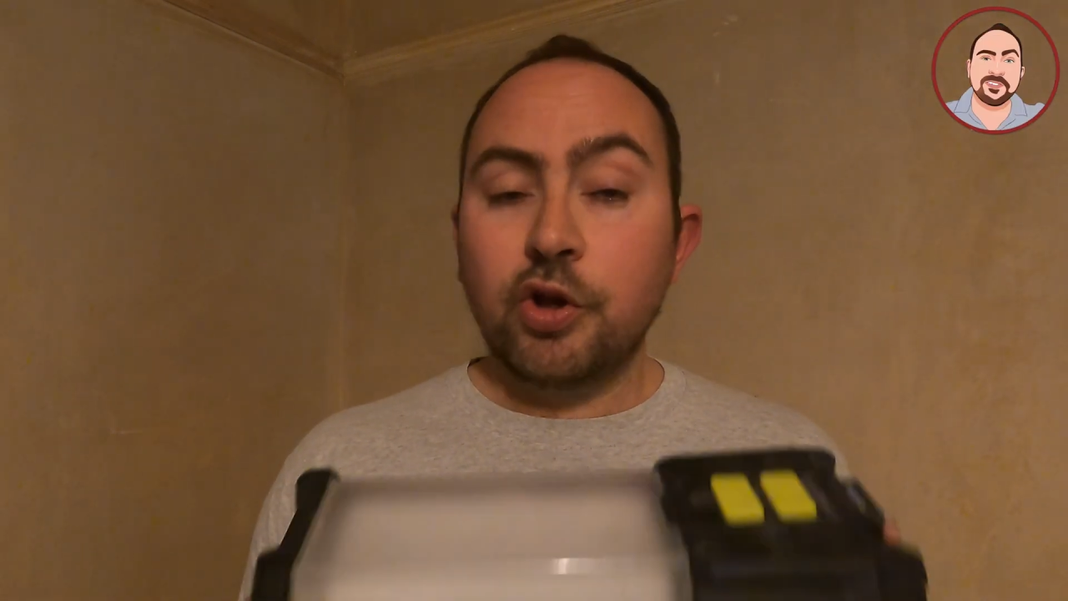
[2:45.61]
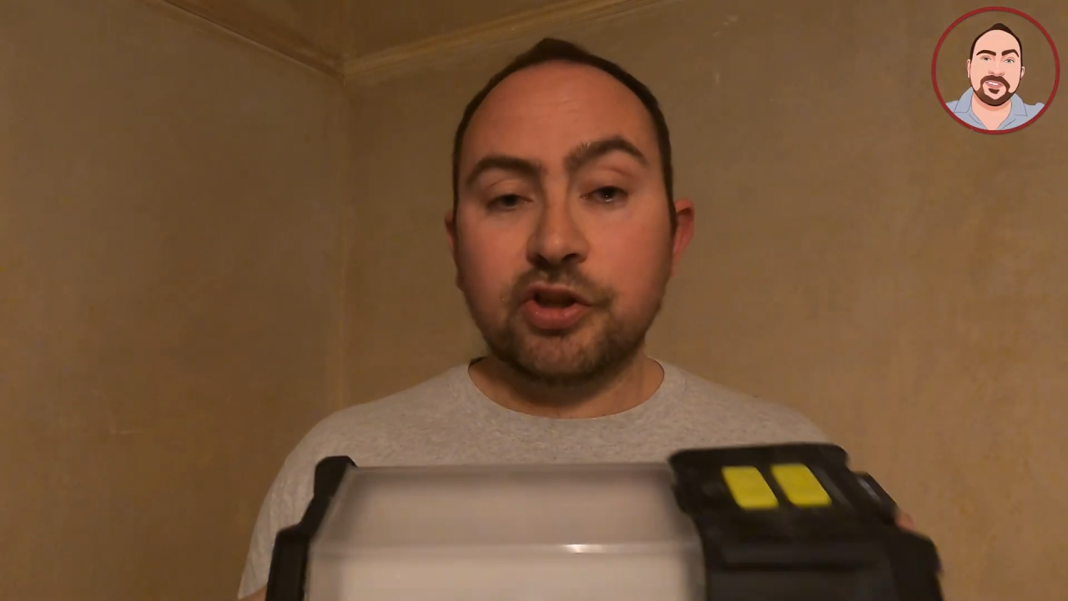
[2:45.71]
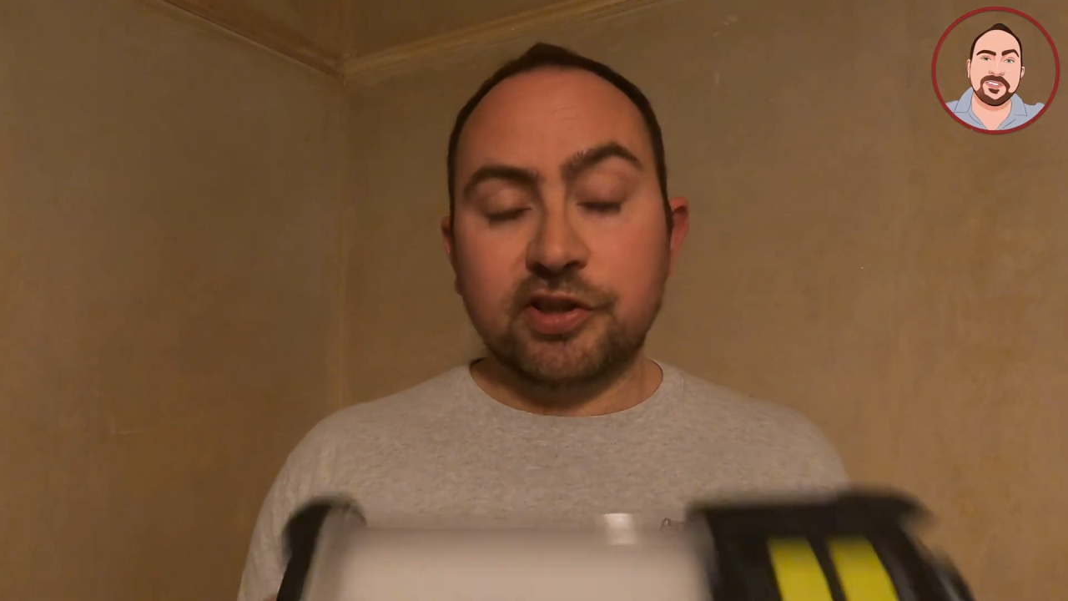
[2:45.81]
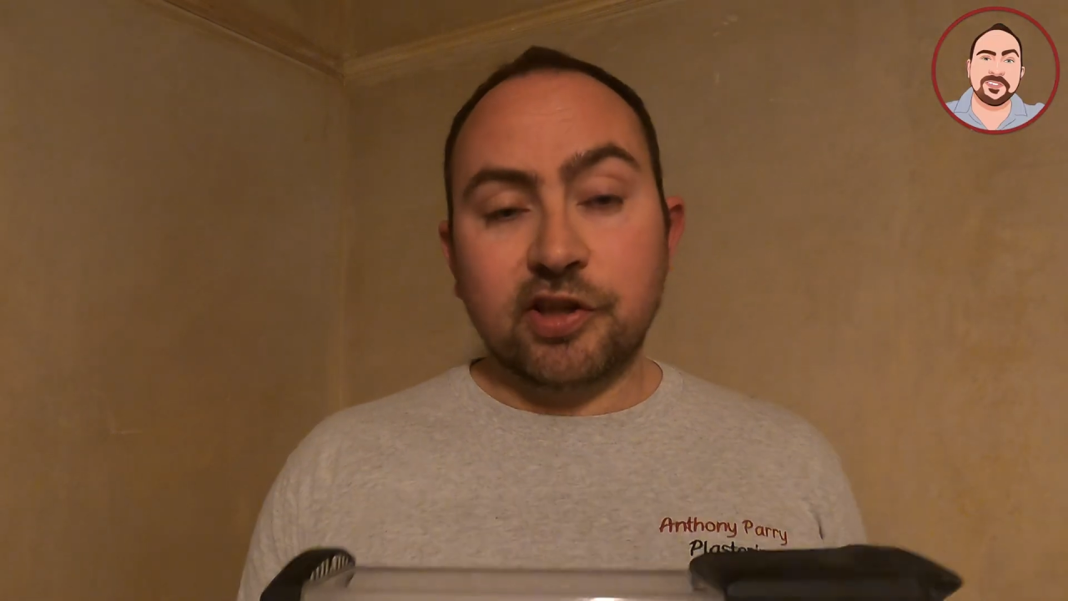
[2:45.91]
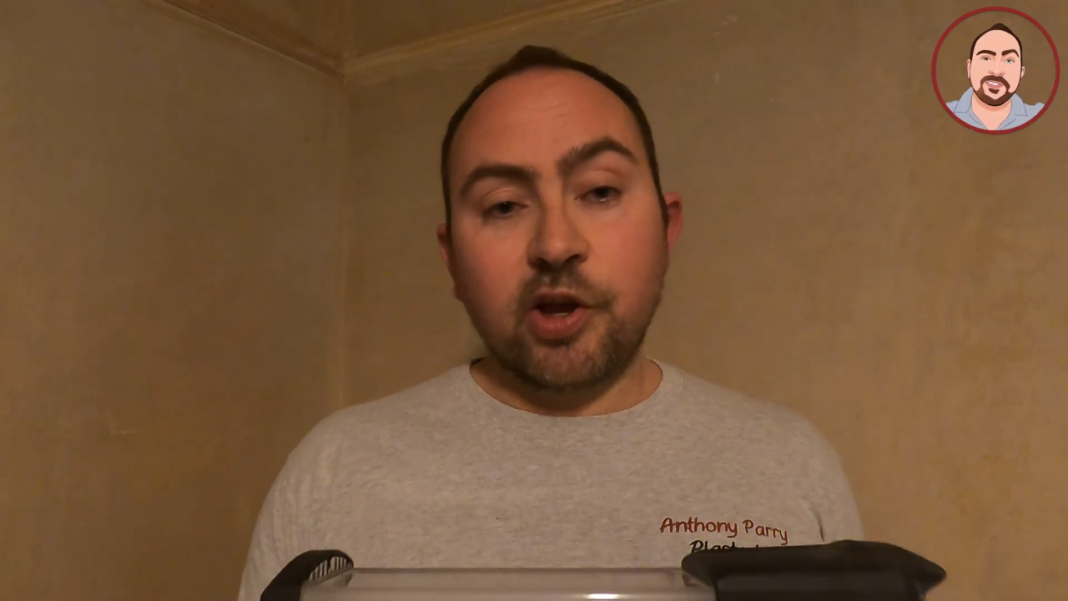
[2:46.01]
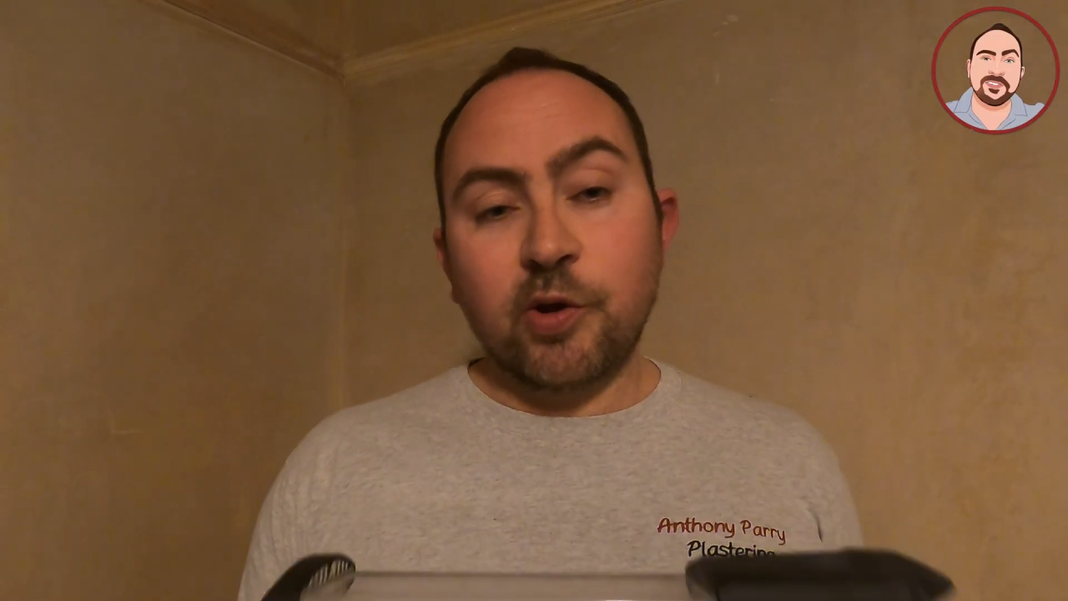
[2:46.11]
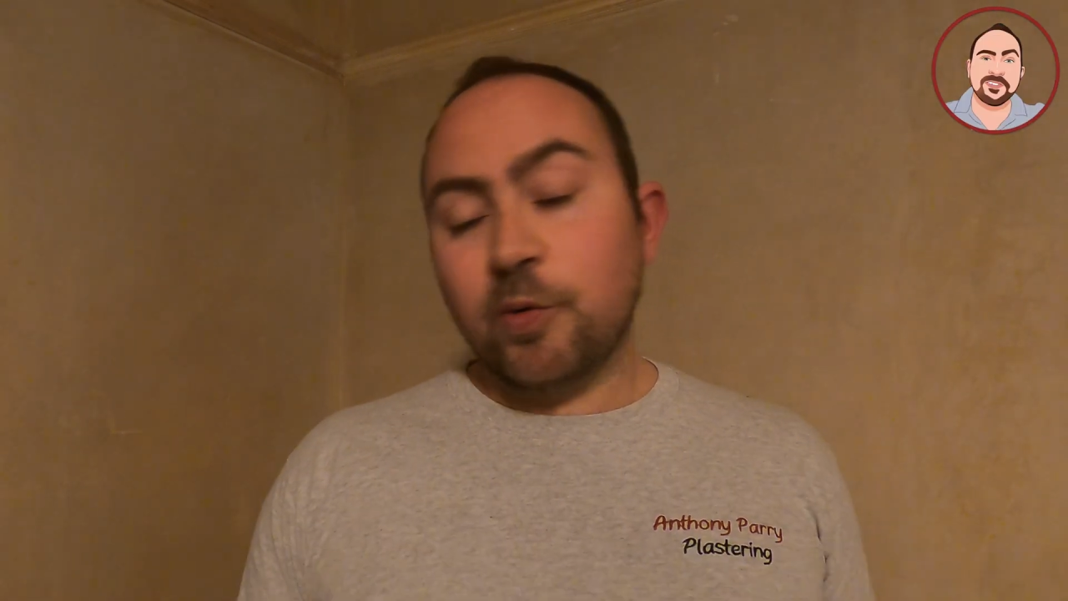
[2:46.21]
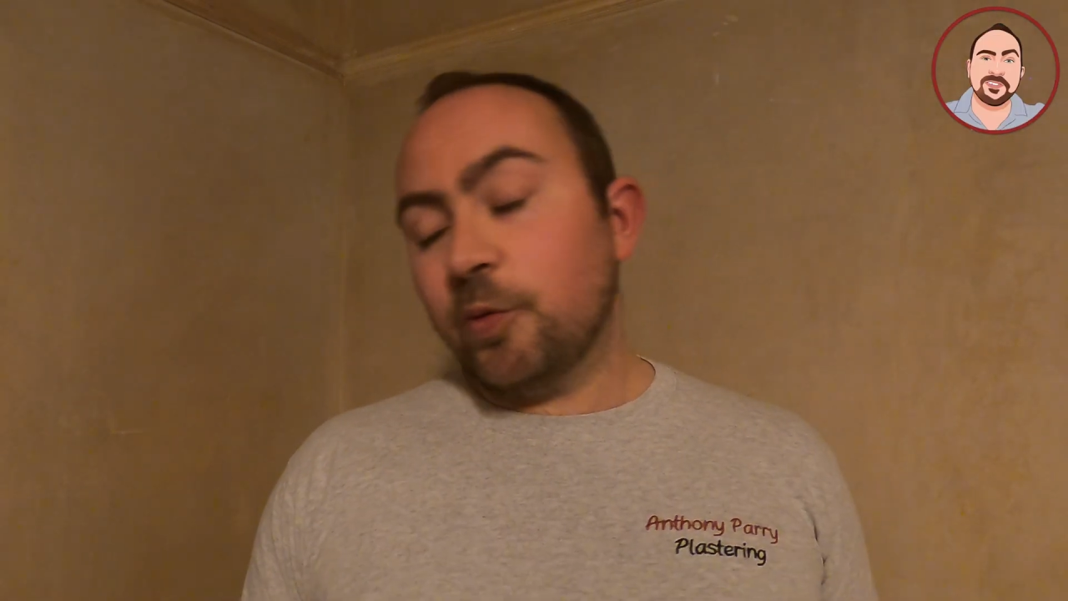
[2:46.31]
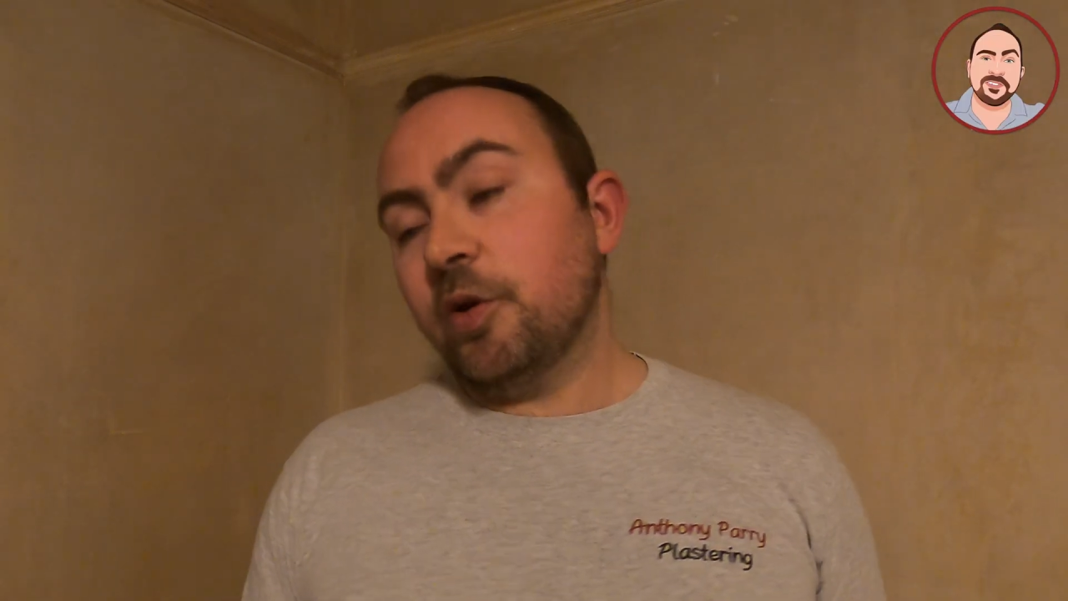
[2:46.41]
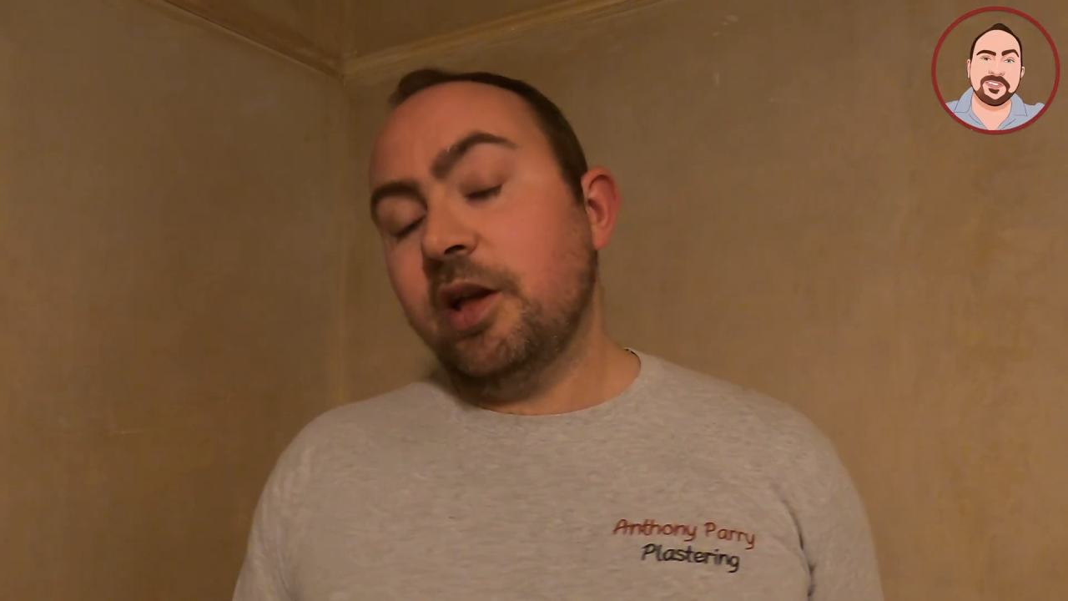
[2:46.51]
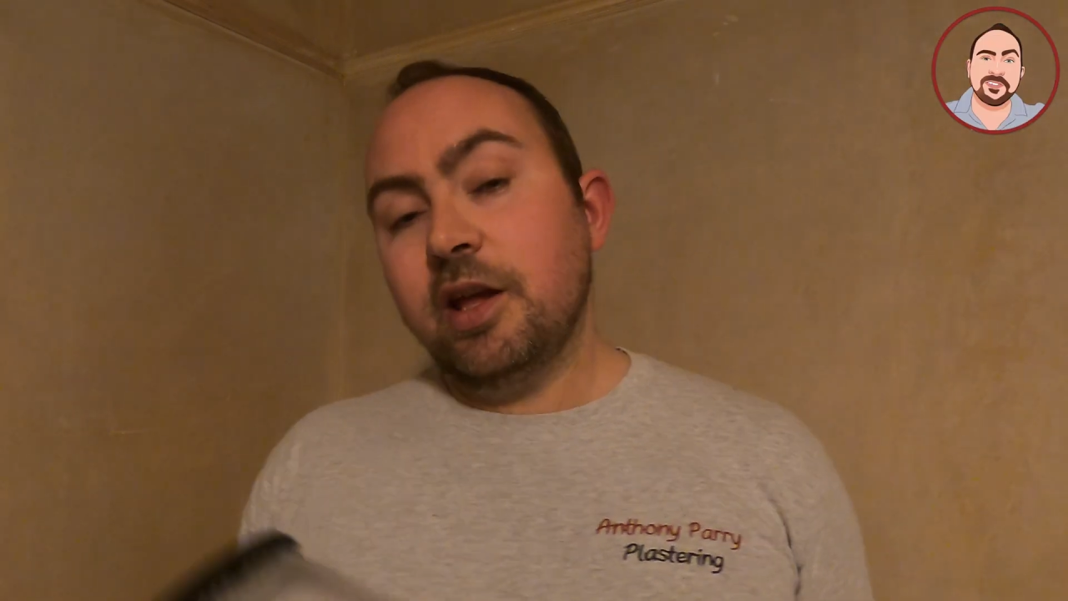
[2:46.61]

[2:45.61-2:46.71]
So